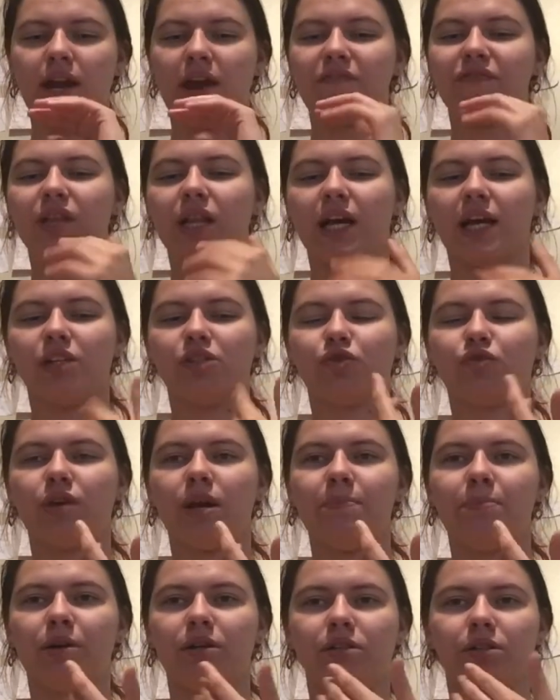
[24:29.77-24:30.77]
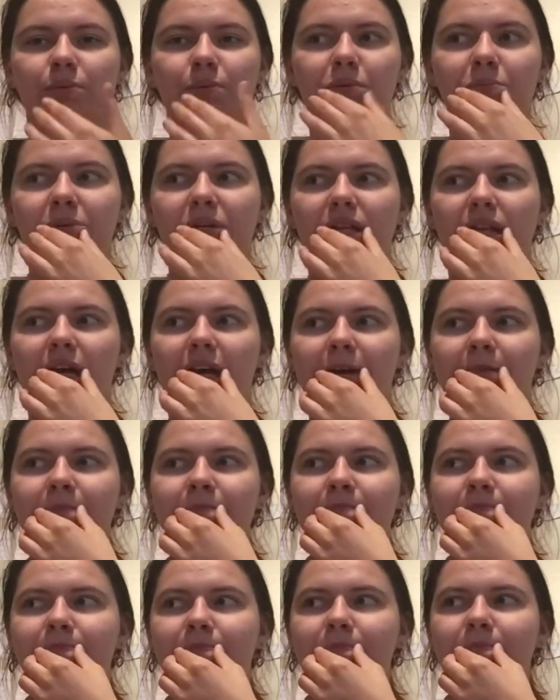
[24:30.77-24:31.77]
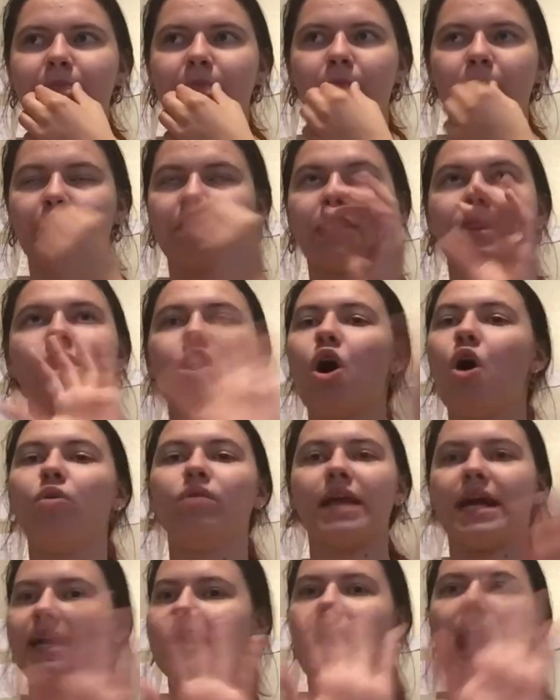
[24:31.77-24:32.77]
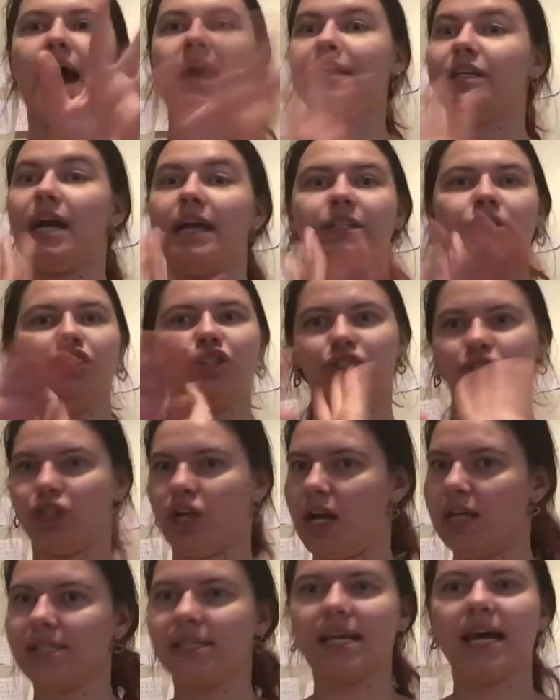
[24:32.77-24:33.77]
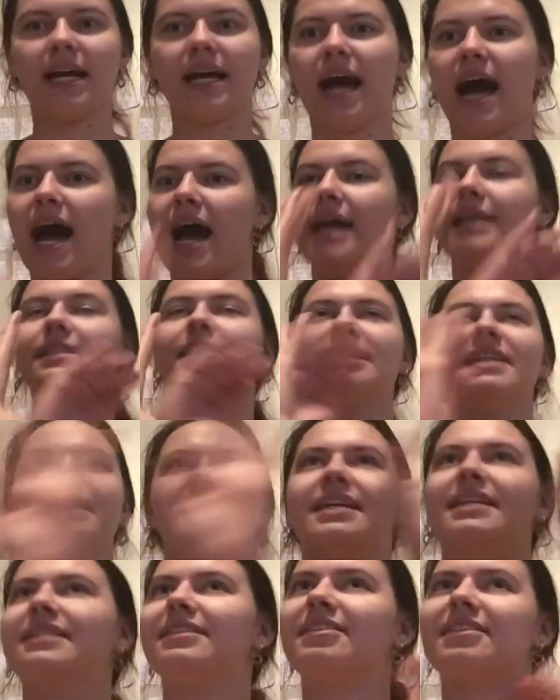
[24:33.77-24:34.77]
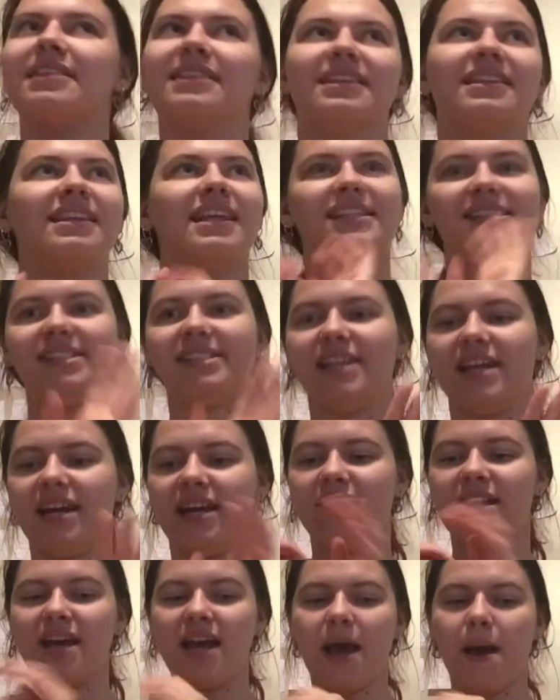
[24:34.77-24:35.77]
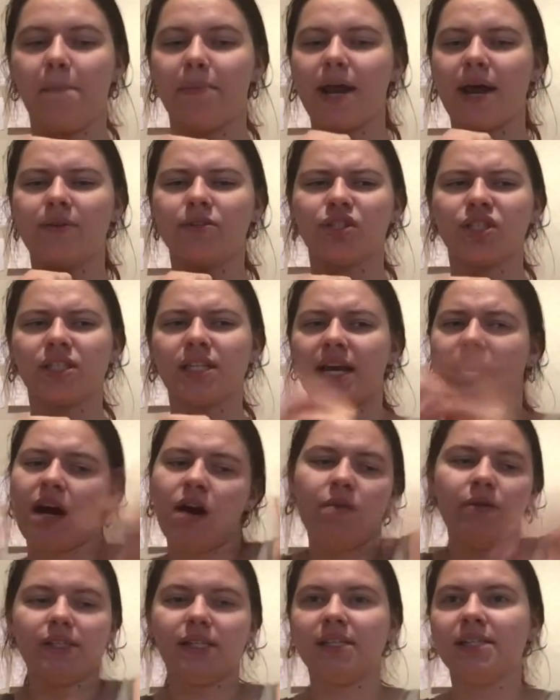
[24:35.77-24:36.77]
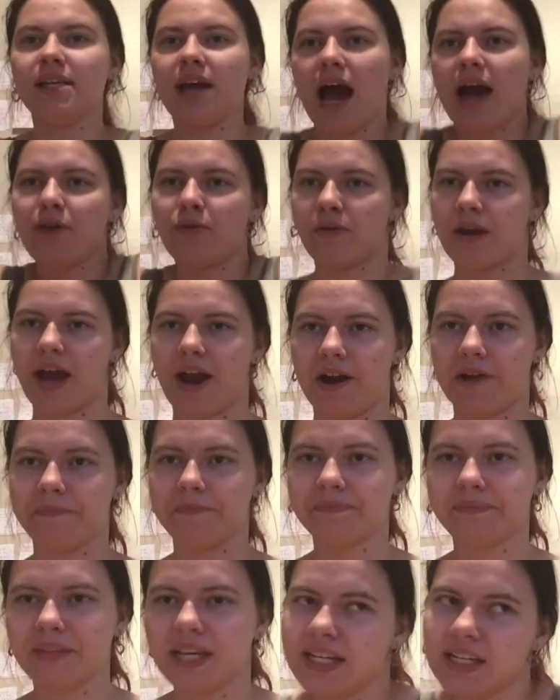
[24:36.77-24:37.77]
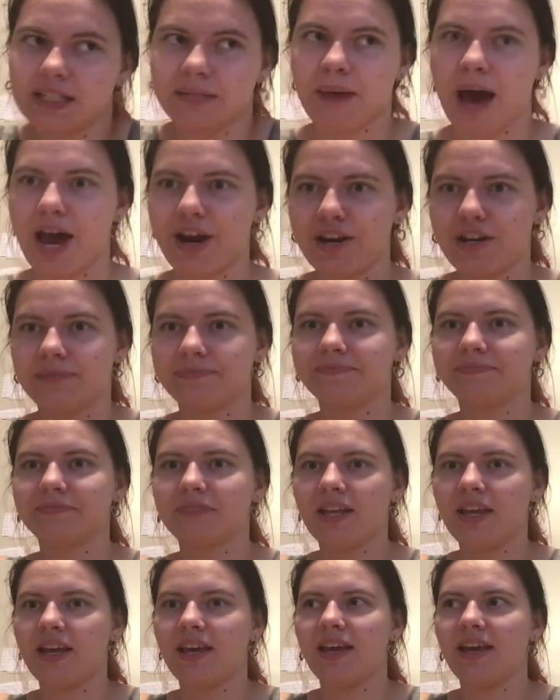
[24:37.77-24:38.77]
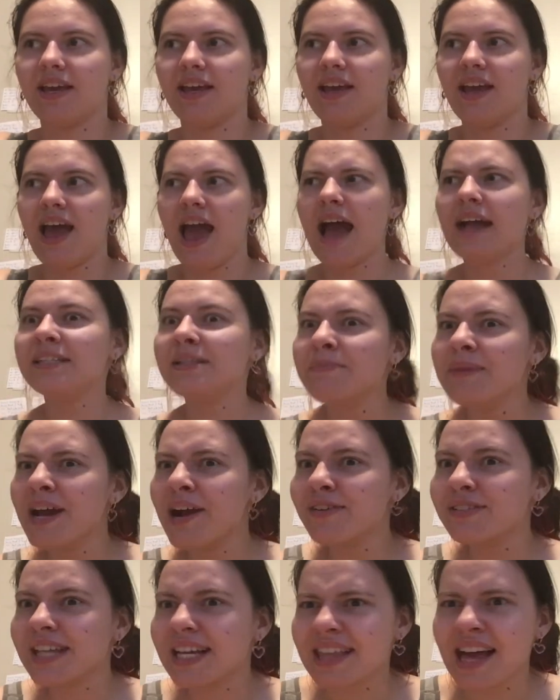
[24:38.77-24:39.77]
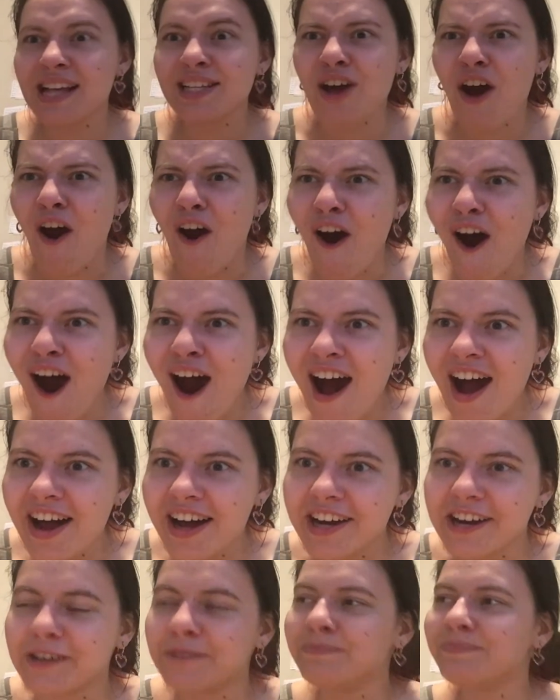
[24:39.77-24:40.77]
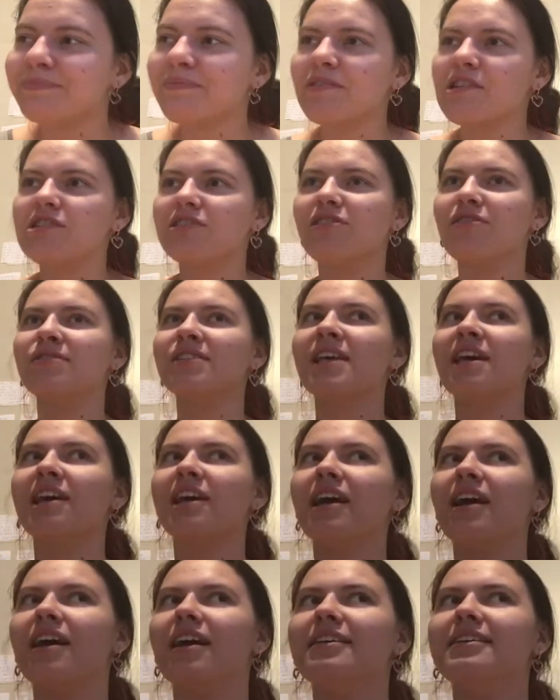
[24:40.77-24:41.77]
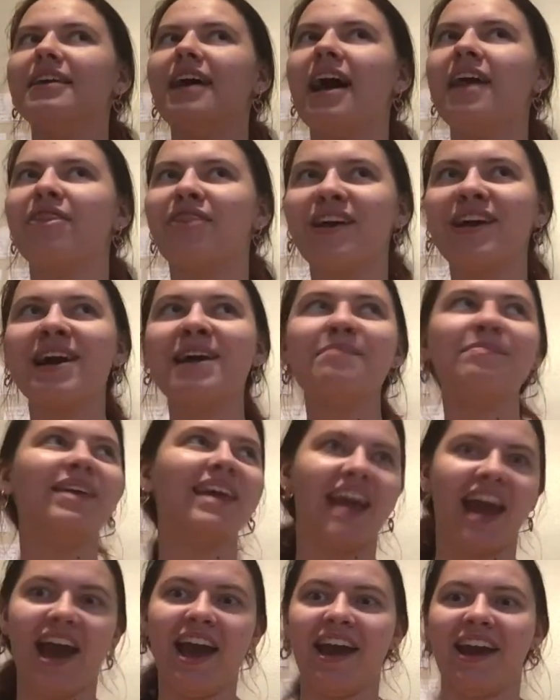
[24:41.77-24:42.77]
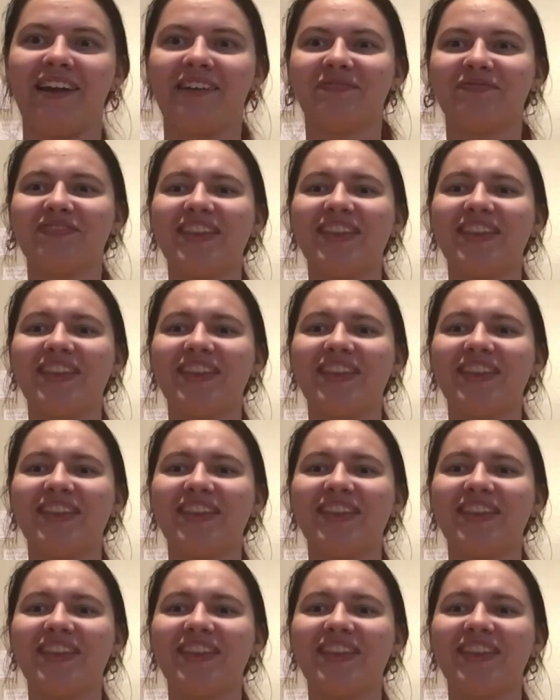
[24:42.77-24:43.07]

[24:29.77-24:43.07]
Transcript: I feel like a straight person would be like, no, like I just like guys, like that's it. But I was just like, oh, I don't care. It doesn't matter. And to me, I was like, that's odd. So I was like, I think I'm gay.